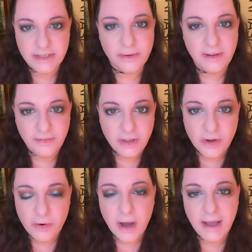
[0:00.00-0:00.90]
So even
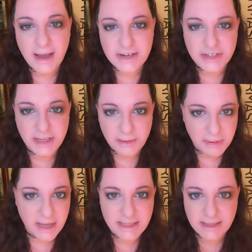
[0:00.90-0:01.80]
though I actually
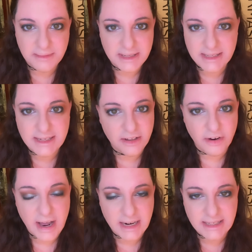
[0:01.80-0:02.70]
applied some concealer
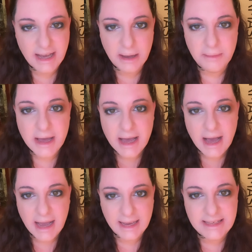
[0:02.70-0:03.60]
ahead of time,
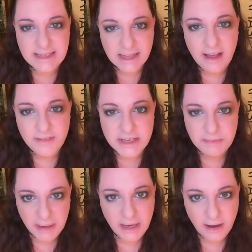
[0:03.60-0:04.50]
I still have this
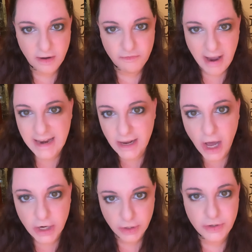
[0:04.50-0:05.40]
pink red
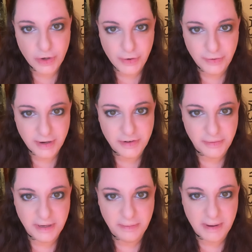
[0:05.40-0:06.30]
undertone
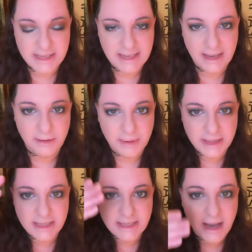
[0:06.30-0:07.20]
underneath my skin, but
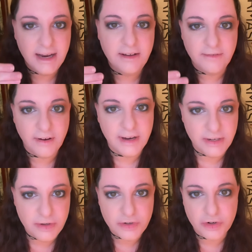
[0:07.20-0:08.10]
this kind of very
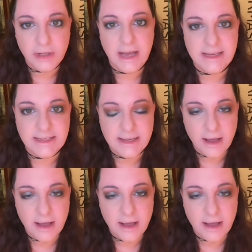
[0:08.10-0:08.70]
neutralized